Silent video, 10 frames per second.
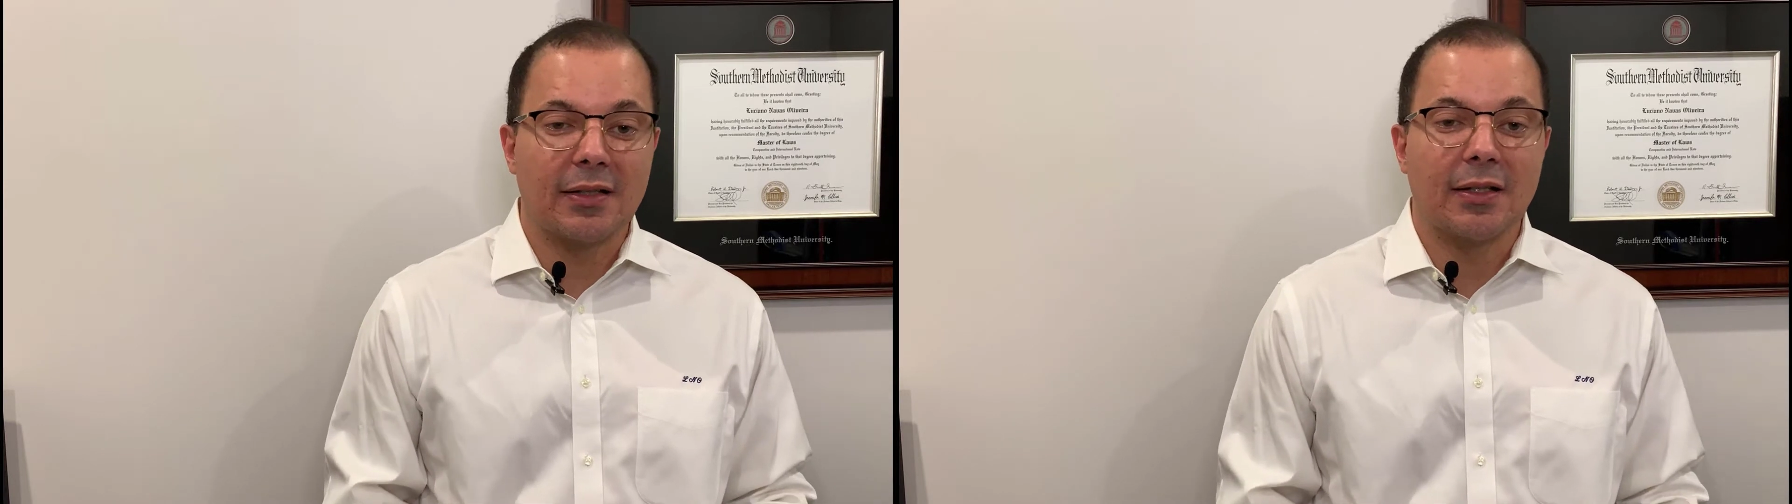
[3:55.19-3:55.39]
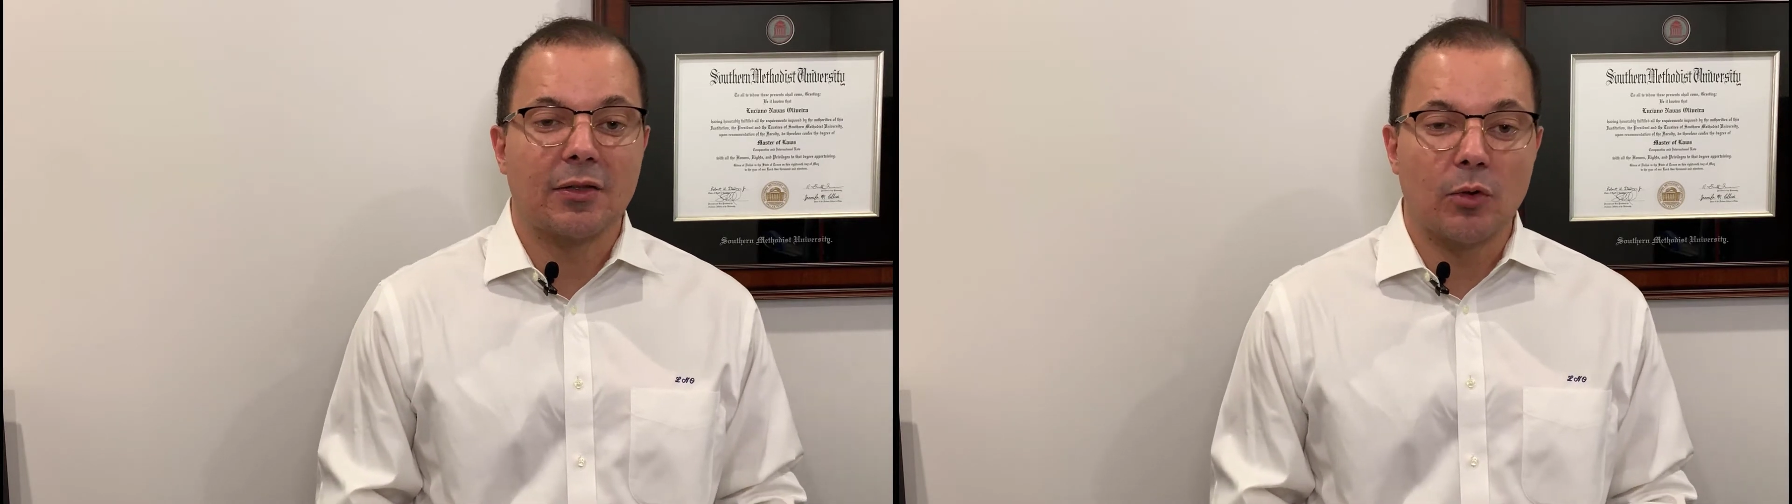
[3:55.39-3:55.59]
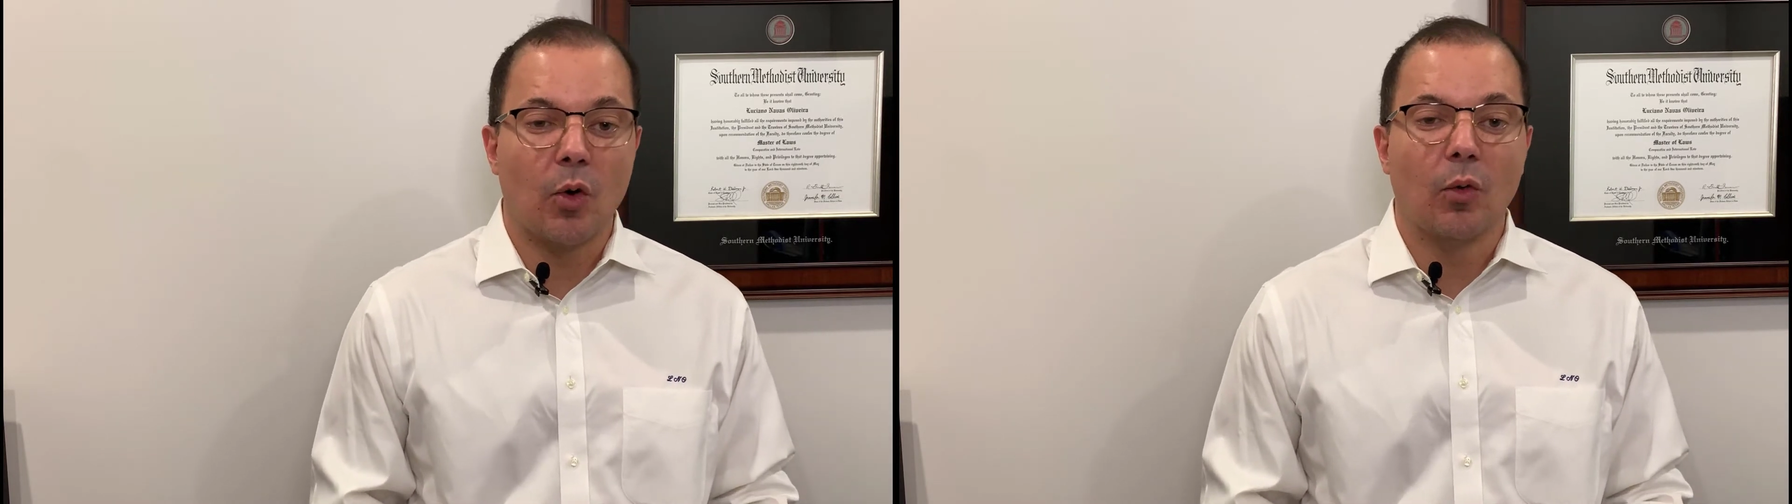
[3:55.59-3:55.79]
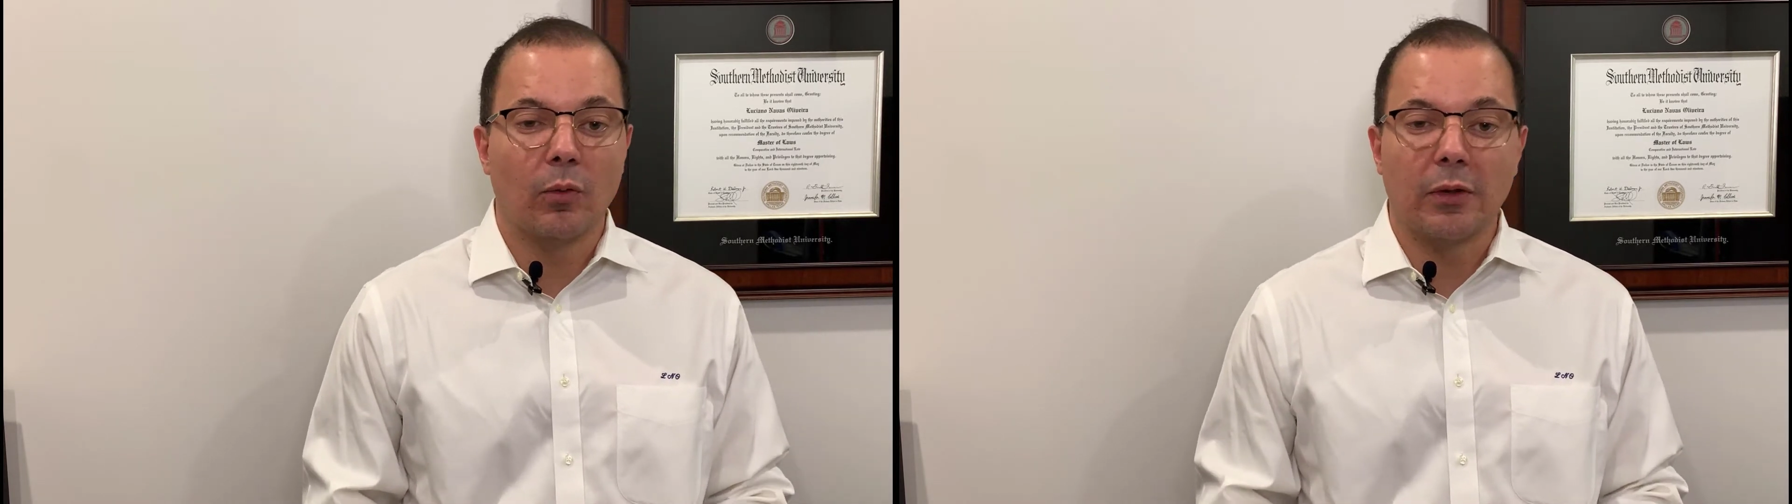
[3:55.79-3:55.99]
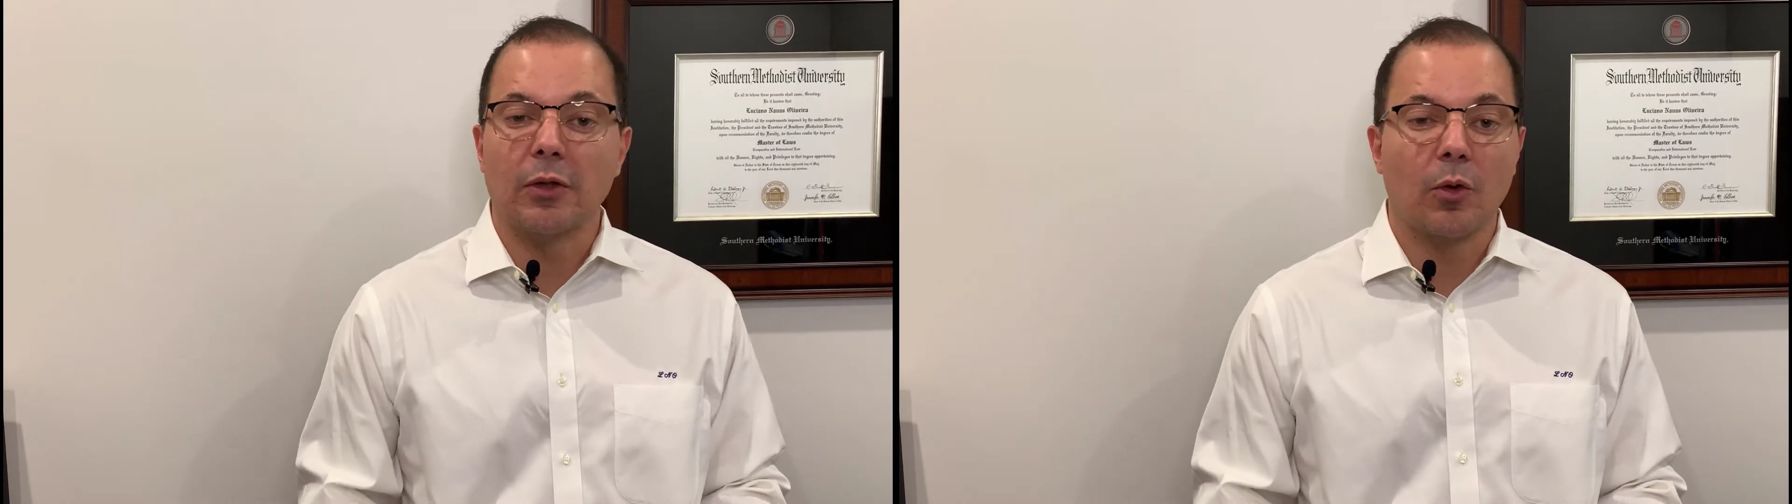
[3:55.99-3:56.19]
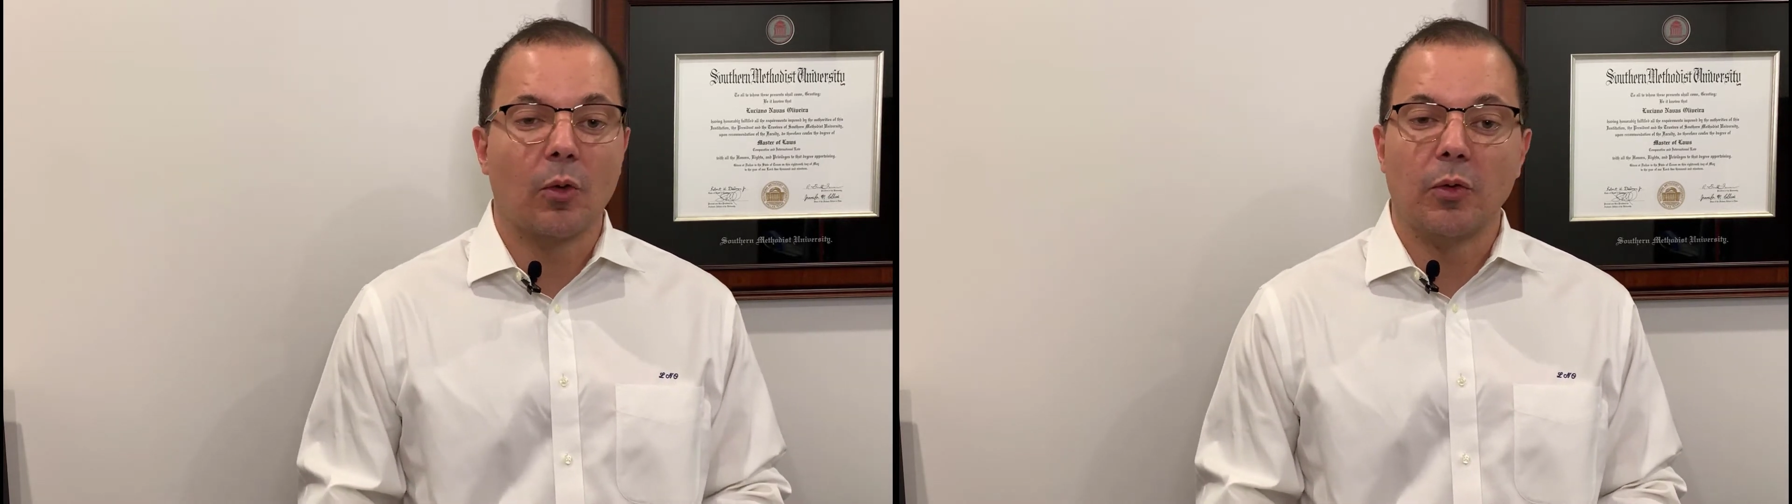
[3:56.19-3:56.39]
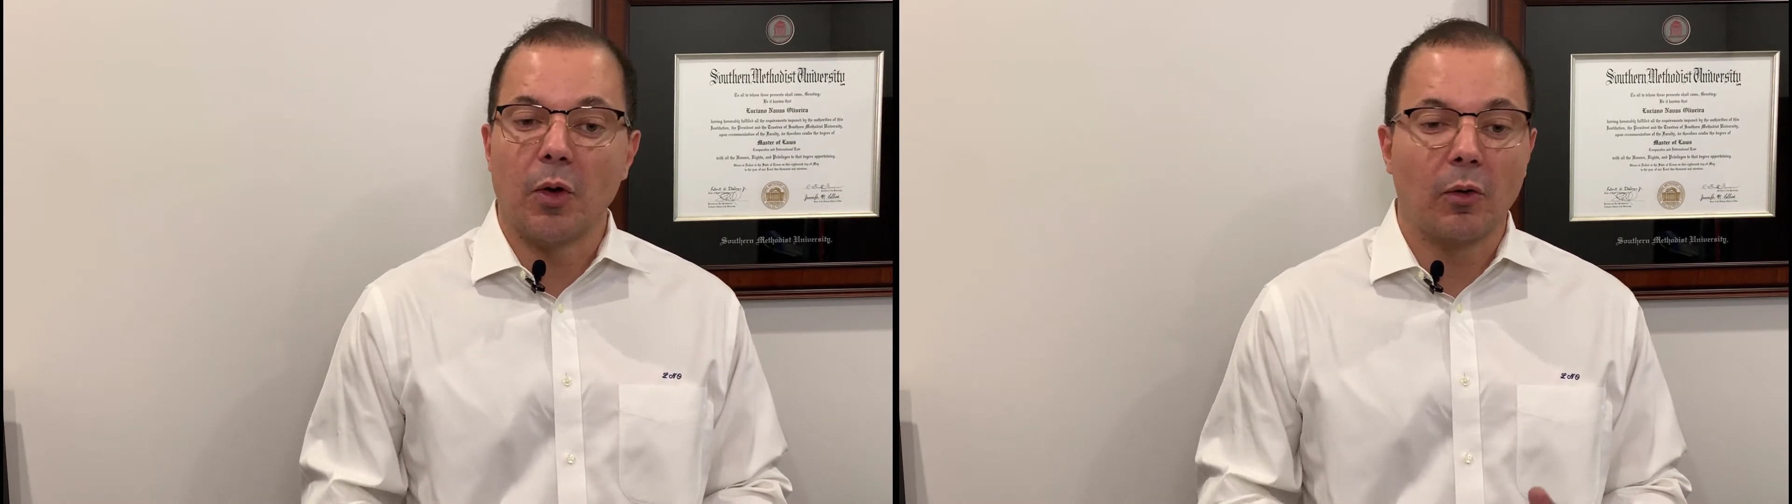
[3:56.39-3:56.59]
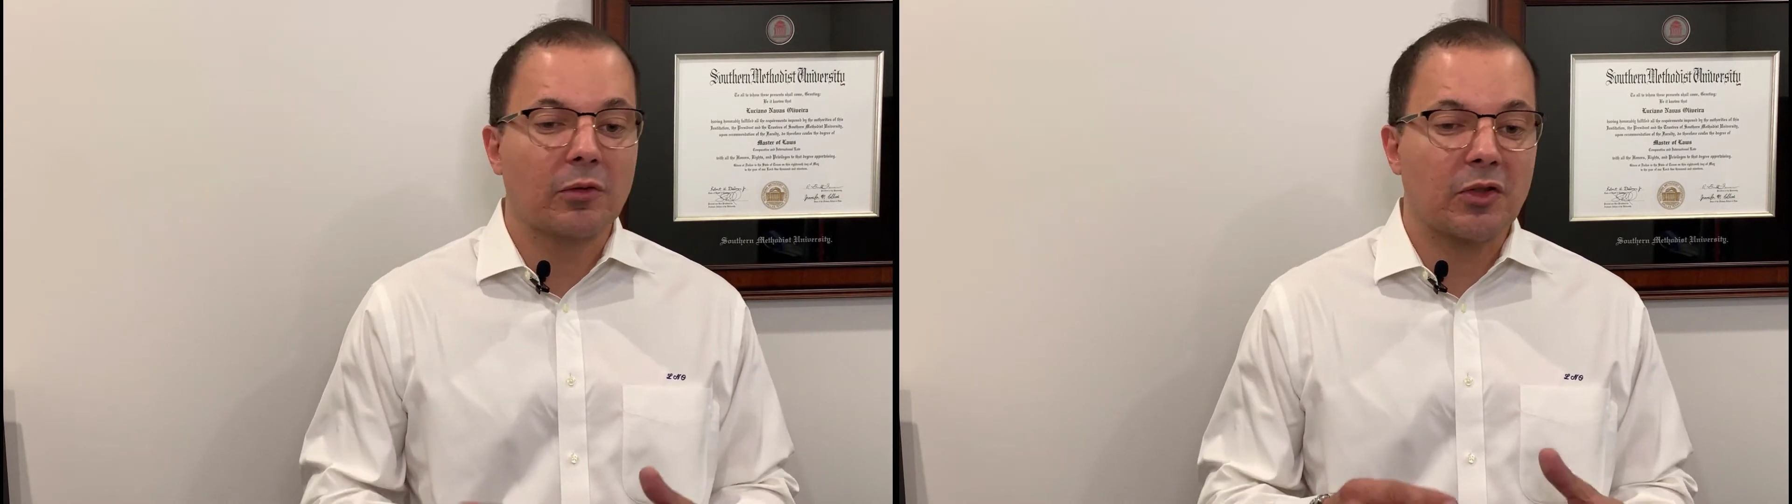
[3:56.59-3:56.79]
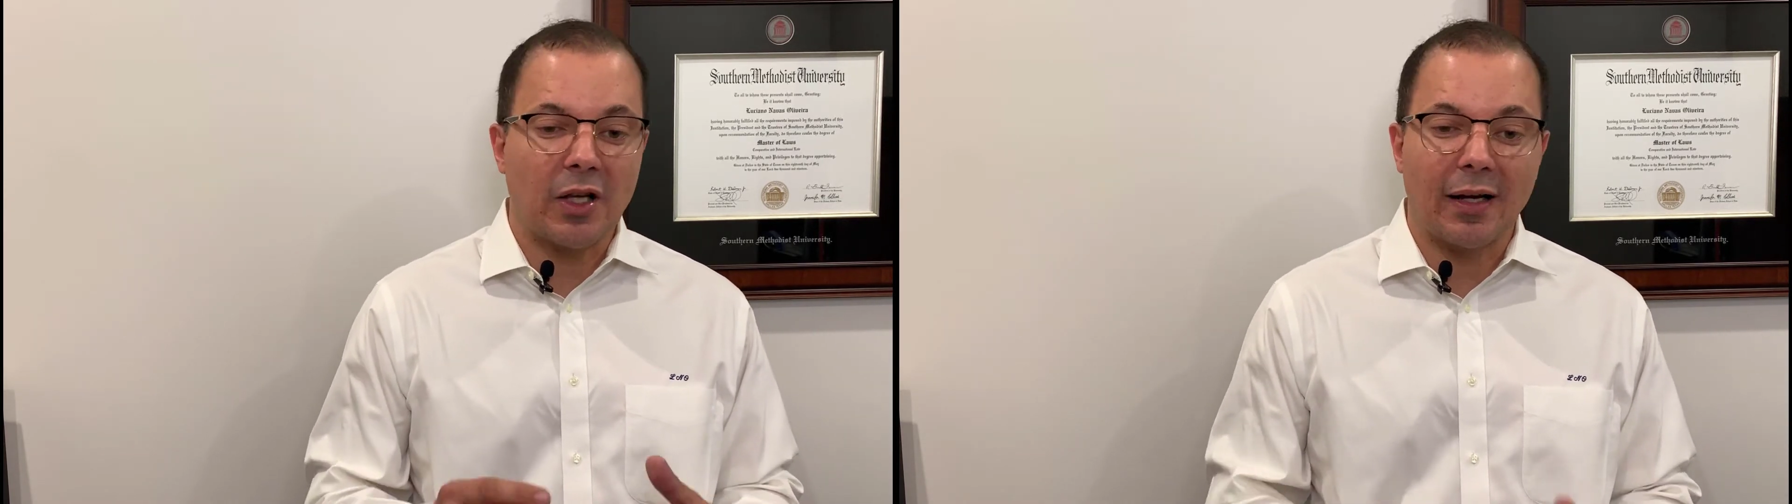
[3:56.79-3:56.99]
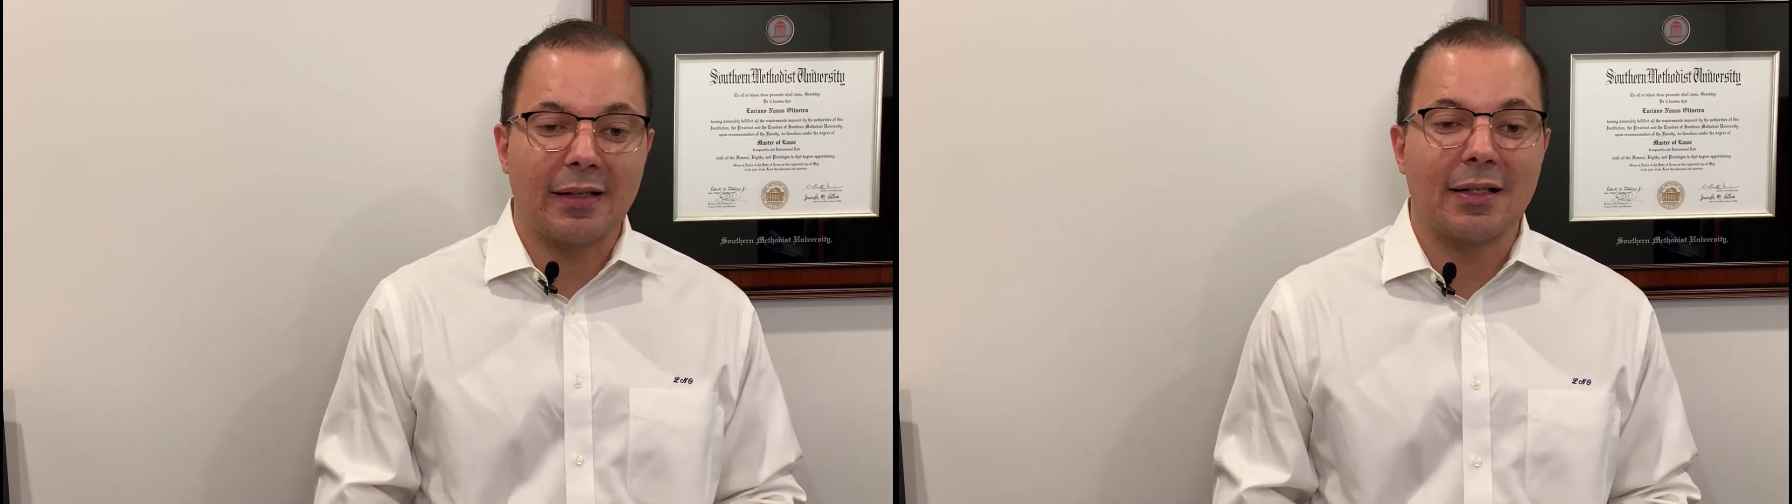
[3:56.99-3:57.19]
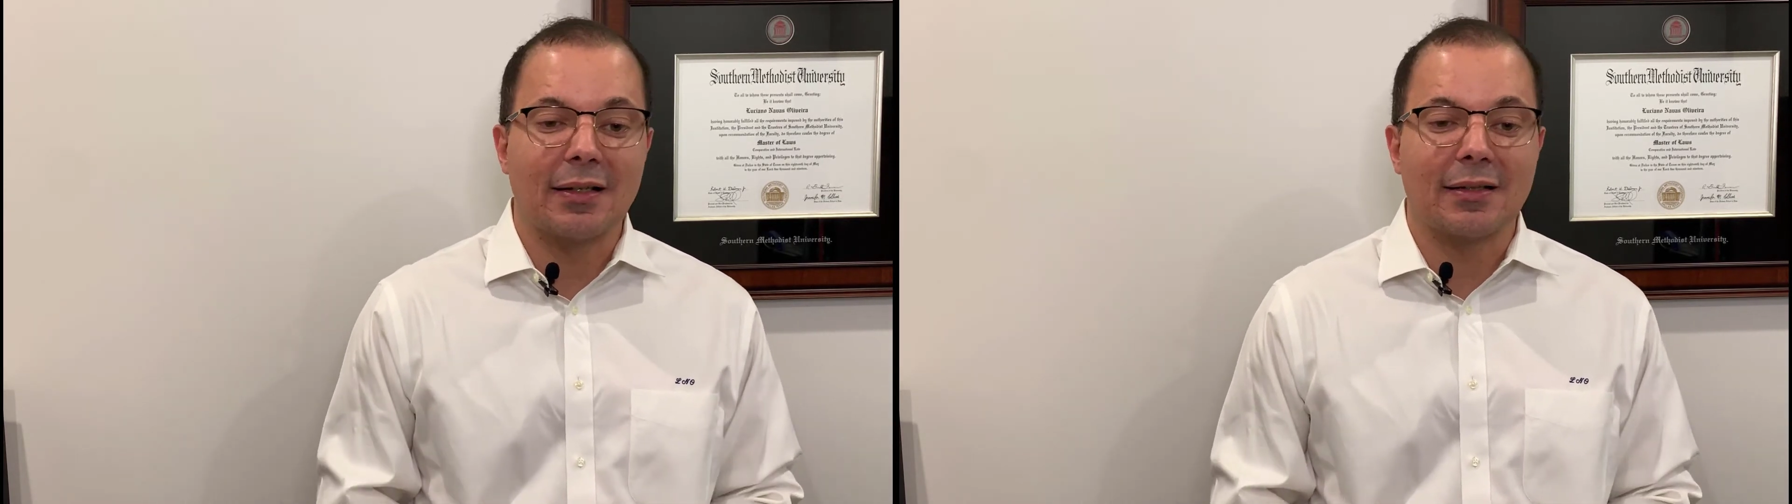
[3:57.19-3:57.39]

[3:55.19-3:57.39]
is don't sign